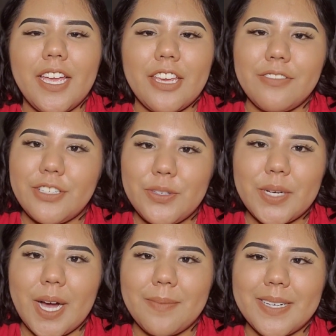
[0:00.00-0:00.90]
If you do
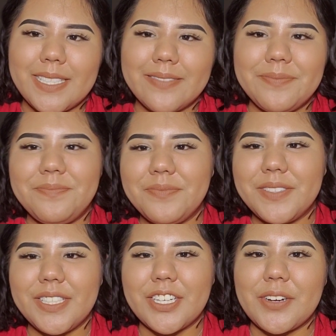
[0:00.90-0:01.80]
comment,
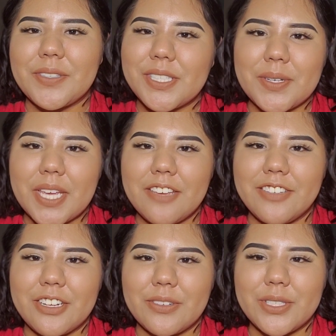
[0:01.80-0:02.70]
you know, it's okay if
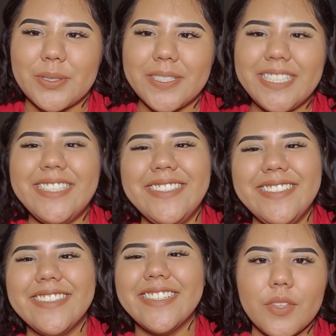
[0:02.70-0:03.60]
you don't
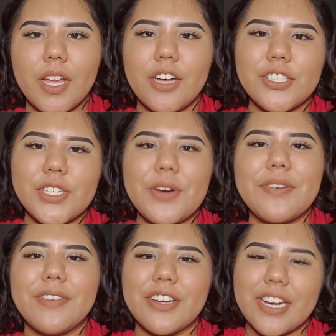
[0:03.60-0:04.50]
too. Also,
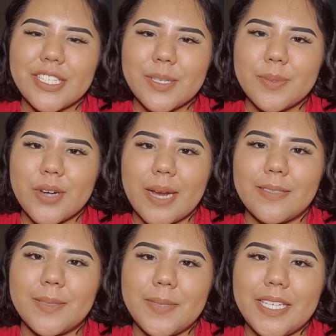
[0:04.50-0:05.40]
if you're not subscribed
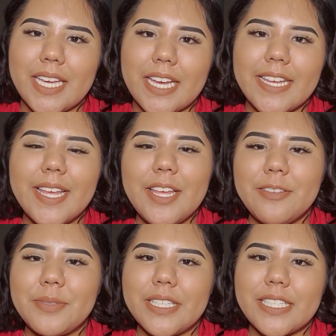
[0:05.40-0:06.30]
to me yet,
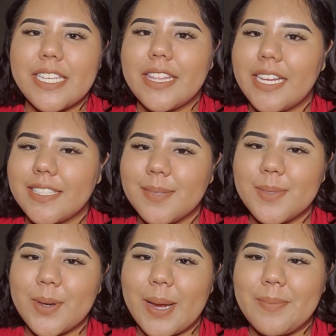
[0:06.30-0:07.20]
please hit that
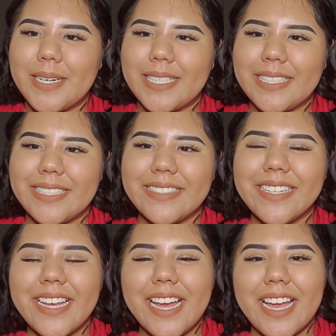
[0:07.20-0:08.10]
subscribe button
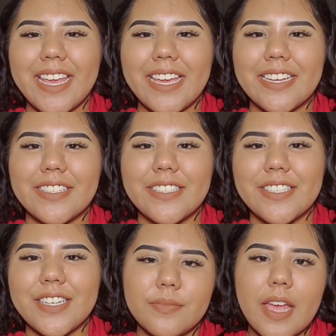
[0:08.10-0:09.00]

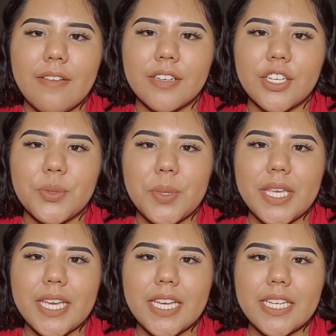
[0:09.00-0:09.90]
and have a good
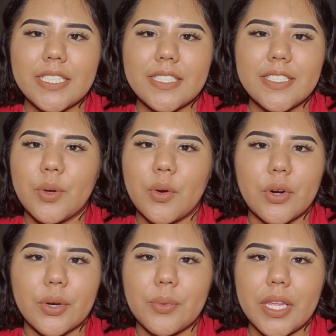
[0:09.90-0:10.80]
weekend
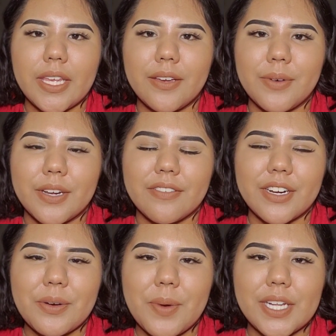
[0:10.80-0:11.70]
or week whenever
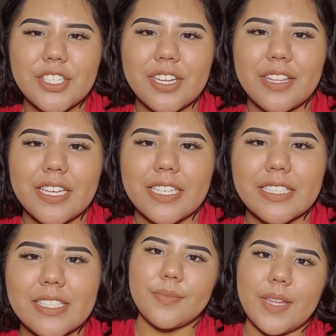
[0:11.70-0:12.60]
you're watching
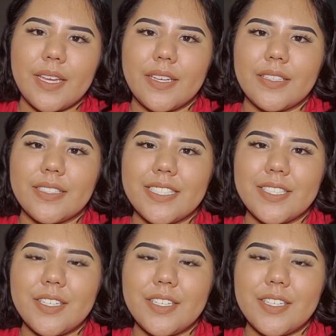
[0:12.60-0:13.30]
this. And